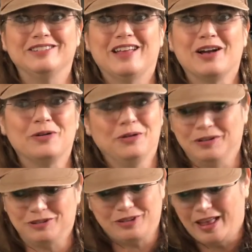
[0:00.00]
Isn't that
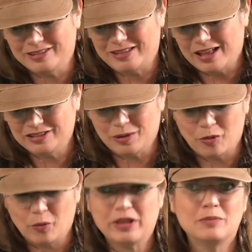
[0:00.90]
cool? It's that
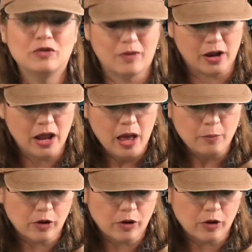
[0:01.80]
simple. We can move on.